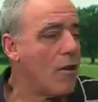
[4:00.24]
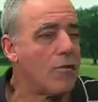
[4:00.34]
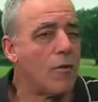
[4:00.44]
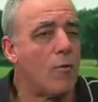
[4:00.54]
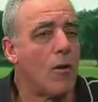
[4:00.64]

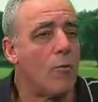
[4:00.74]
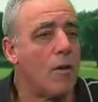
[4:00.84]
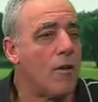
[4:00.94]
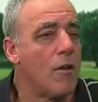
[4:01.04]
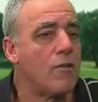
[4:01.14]
So you want to
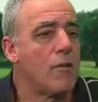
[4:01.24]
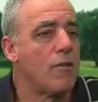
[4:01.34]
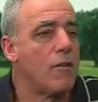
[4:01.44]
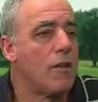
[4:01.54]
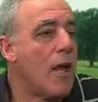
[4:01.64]
win
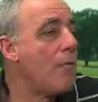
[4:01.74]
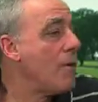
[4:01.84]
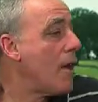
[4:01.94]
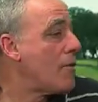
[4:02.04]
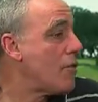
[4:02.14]
the
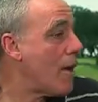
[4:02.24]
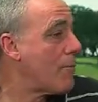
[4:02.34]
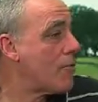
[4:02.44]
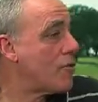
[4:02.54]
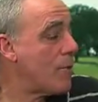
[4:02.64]
NBA
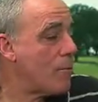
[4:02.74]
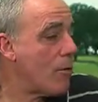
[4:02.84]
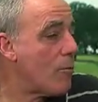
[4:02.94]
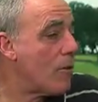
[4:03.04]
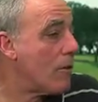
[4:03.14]
championship, you
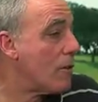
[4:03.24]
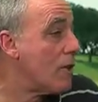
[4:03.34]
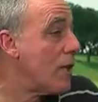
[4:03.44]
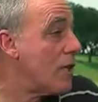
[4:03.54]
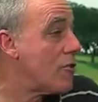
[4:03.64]
want to win your
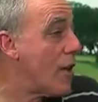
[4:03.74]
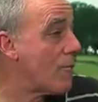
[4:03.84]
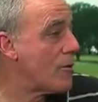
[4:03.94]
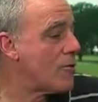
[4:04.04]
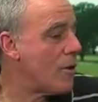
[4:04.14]
league
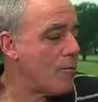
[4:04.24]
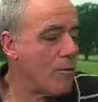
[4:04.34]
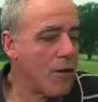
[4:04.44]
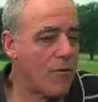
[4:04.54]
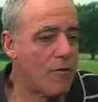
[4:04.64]
championship
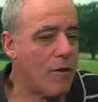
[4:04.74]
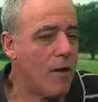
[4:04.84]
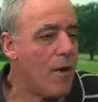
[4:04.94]
or whatever.